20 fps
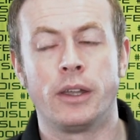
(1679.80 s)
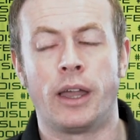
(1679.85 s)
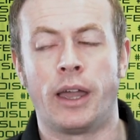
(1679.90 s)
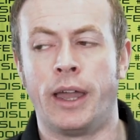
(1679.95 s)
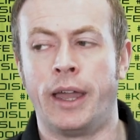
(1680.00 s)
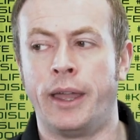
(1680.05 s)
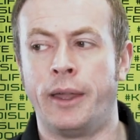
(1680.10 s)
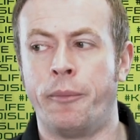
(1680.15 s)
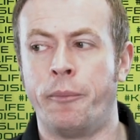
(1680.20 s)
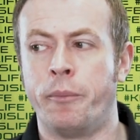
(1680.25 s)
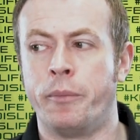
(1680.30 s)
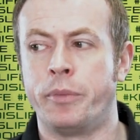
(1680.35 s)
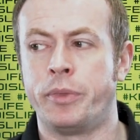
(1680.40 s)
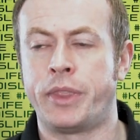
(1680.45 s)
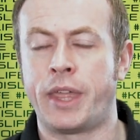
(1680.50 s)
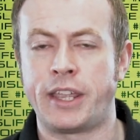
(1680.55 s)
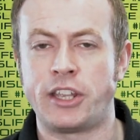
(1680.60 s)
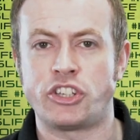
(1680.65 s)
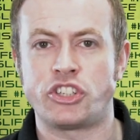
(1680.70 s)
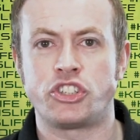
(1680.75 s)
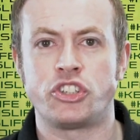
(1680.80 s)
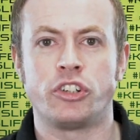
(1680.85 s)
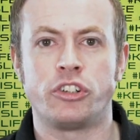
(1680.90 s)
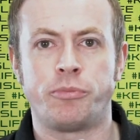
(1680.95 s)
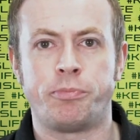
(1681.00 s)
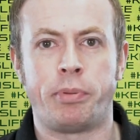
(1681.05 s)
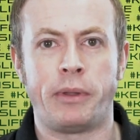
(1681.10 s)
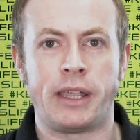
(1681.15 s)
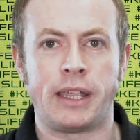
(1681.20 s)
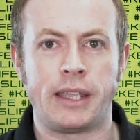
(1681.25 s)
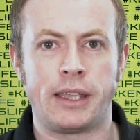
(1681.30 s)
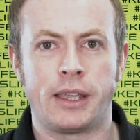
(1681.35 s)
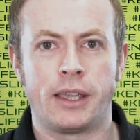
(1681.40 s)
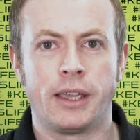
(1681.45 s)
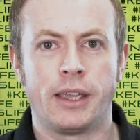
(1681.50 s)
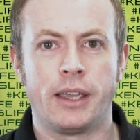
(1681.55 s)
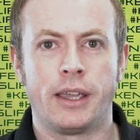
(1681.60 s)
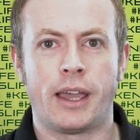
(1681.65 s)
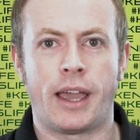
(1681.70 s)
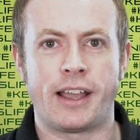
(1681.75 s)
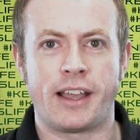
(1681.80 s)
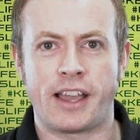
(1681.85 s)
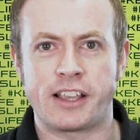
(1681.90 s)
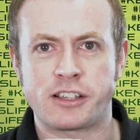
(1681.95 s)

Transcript: Um, they should be, uh,